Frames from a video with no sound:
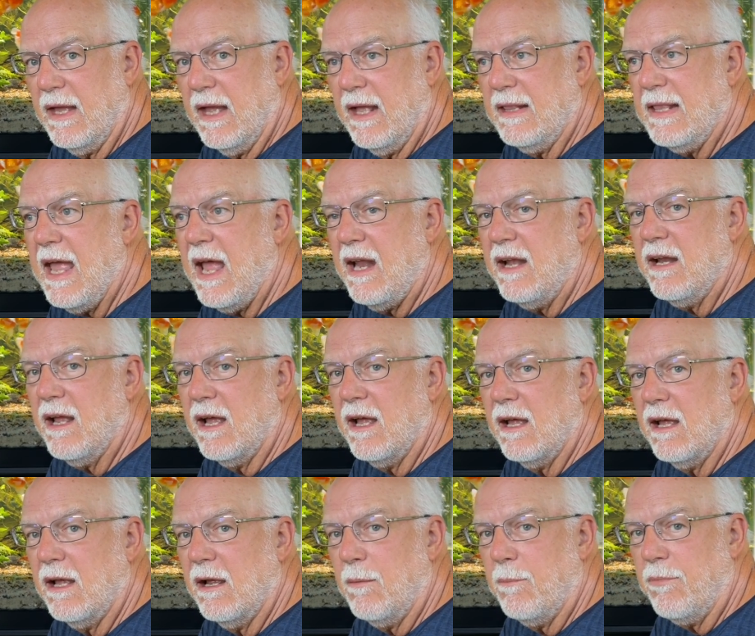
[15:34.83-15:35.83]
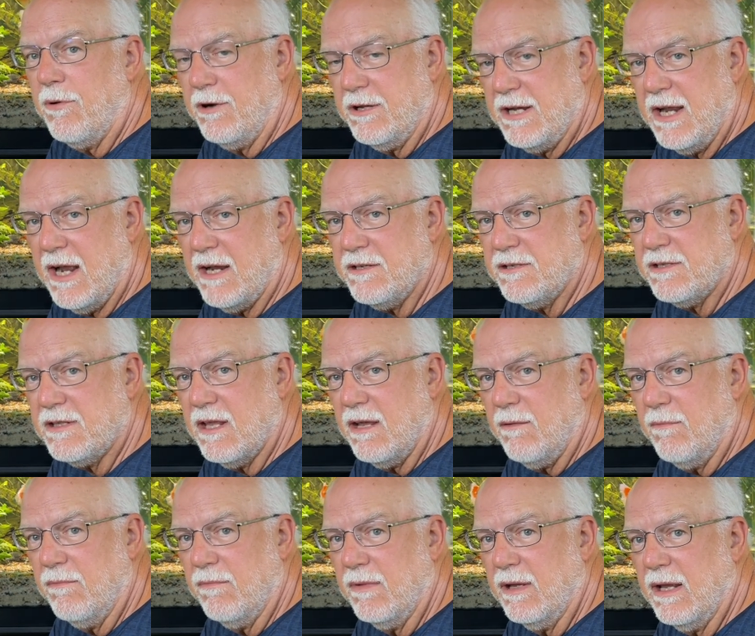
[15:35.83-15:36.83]
that protects
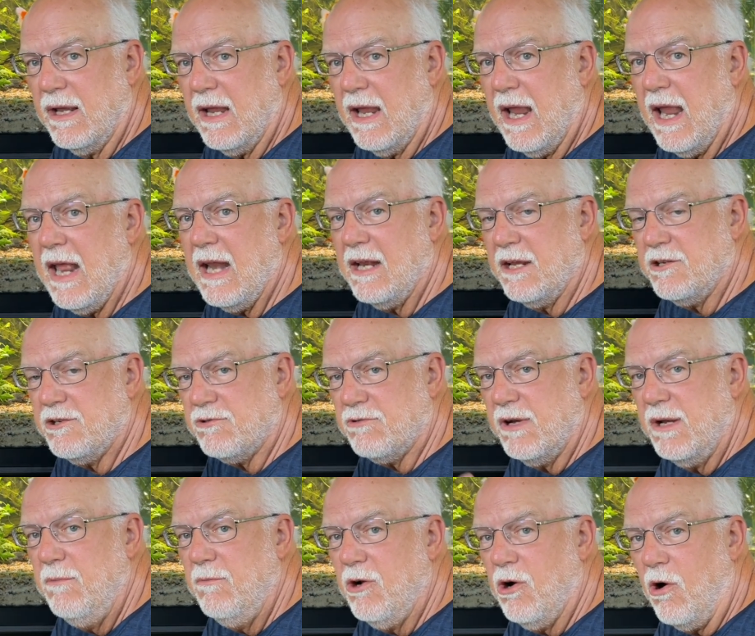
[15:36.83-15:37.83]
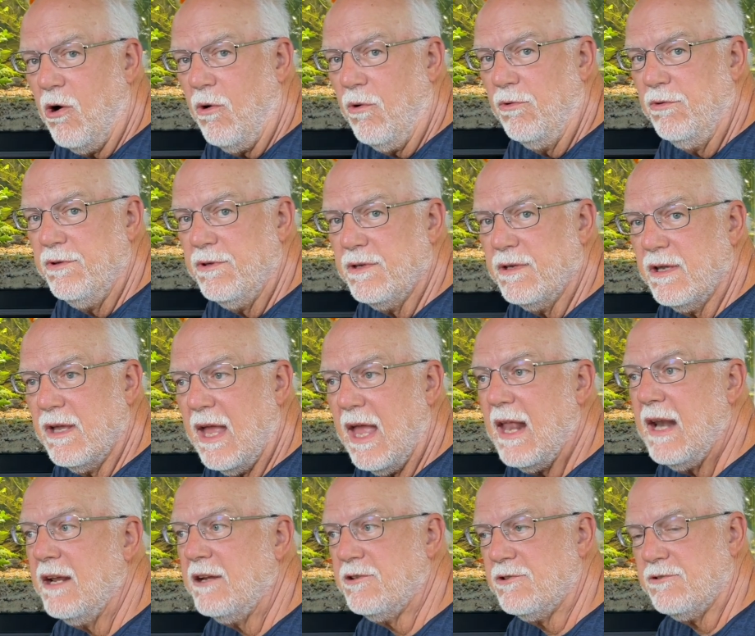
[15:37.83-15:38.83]
them in extreme colds
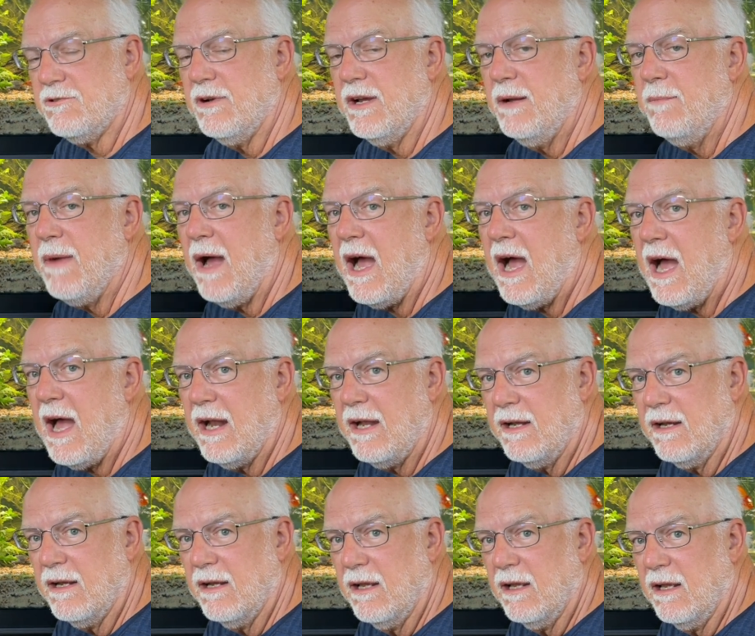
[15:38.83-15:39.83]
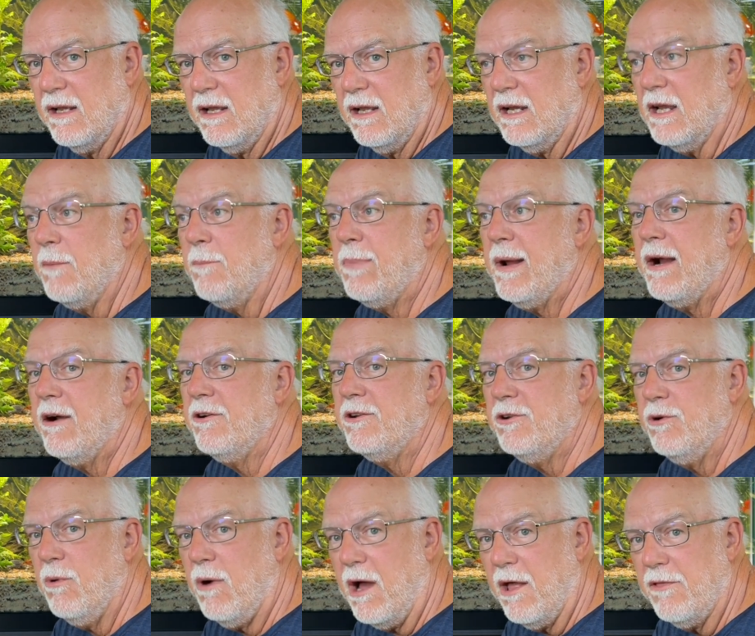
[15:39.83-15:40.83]
and extreme hot, compared
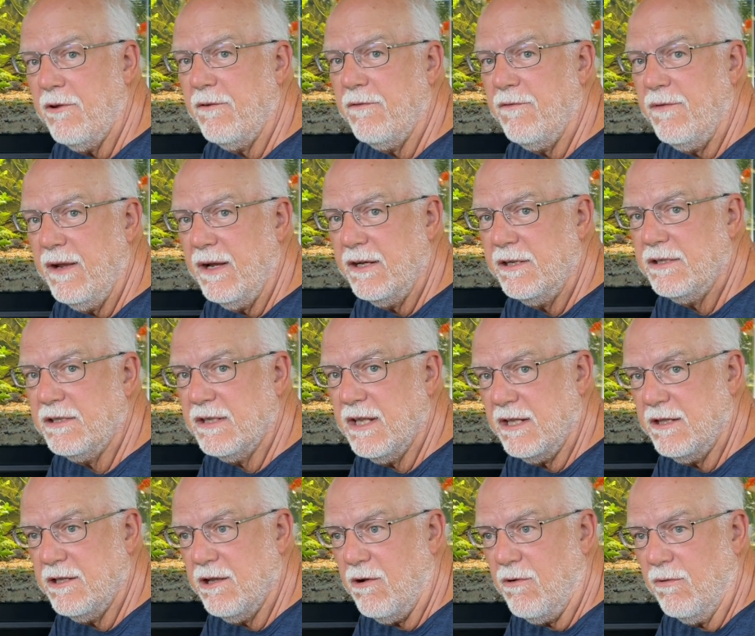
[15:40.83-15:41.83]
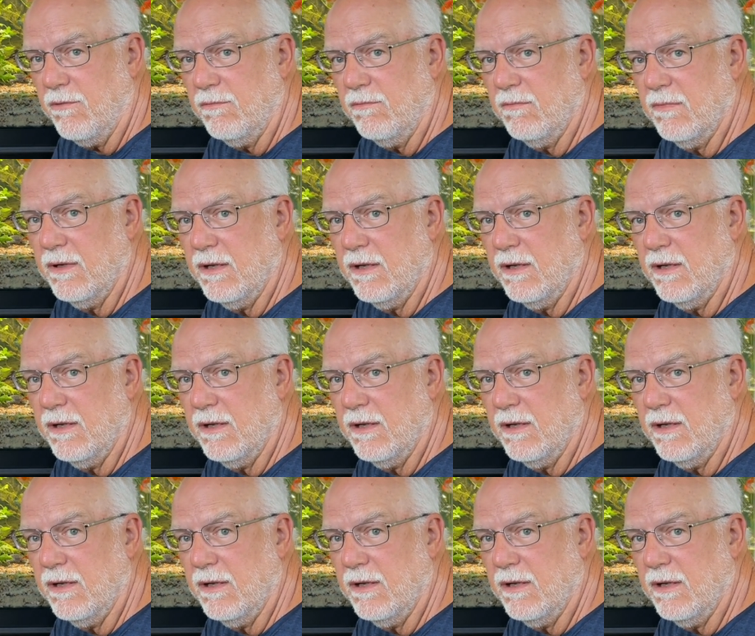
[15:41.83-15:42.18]
to other fish that don't.